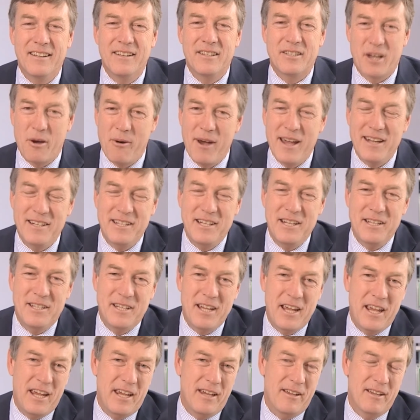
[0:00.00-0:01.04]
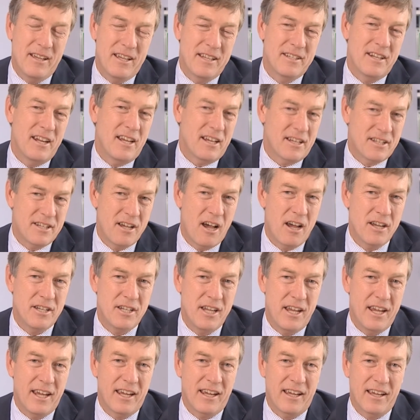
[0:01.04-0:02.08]
So N D T is an
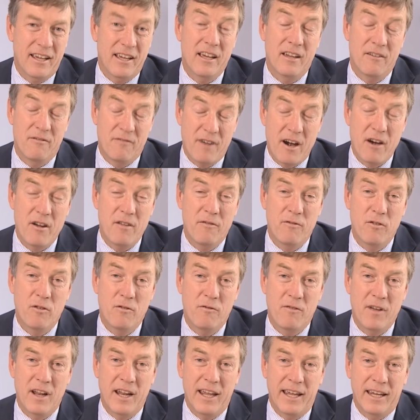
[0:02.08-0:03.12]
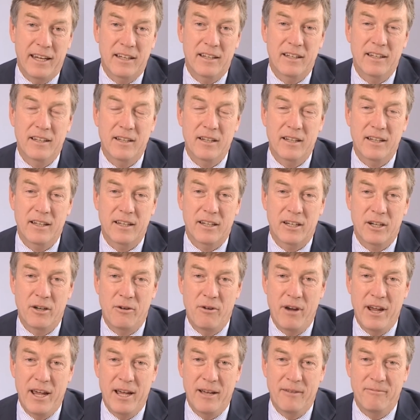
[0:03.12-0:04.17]
exciting and very fulfilling
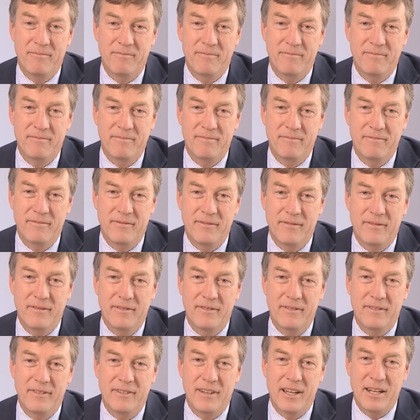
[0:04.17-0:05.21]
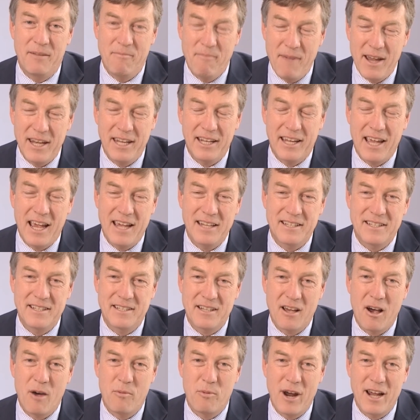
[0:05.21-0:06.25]
career. And in many
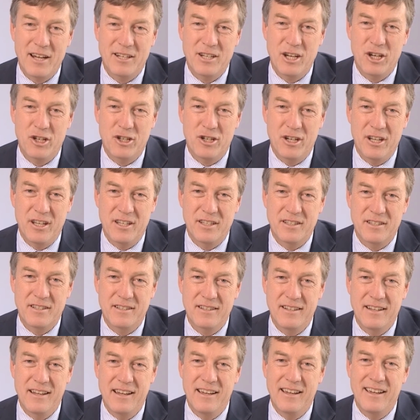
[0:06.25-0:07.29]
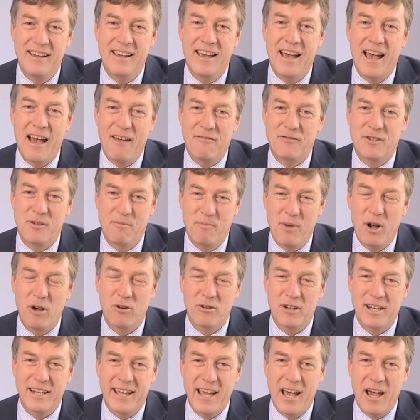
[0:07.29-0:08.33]
cases our practitioners have to
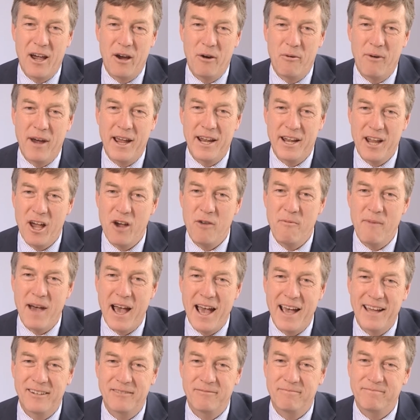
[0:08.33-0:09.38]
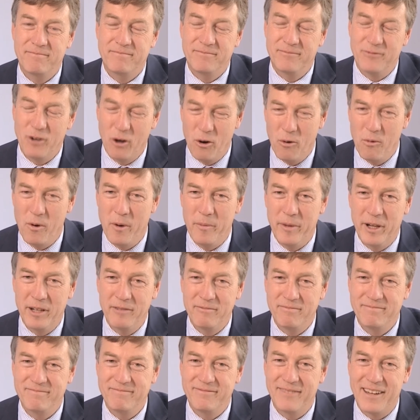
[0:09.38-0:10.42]
boldly go where no man or woman
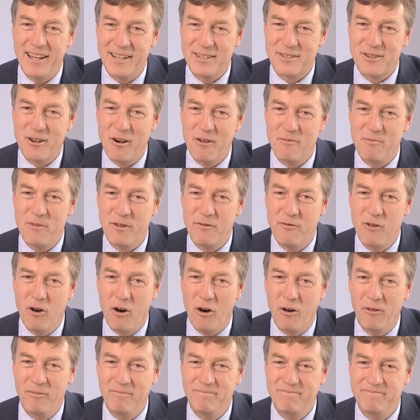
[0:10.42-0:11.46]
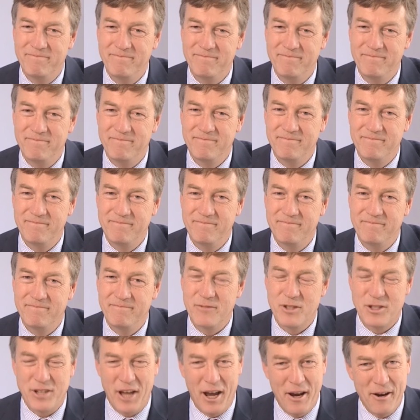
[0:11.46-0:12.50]
has gone before.
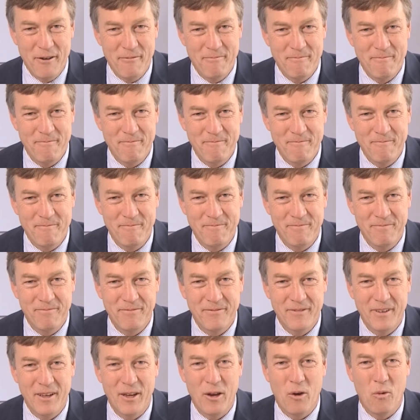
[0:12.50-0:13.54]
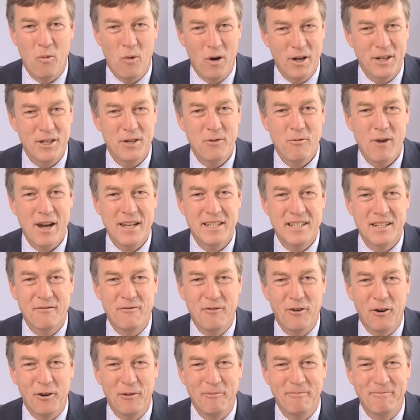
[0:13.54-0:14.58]
So, what are you waiting
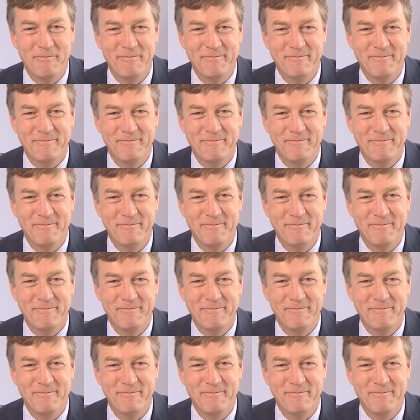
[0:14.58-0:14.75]
for?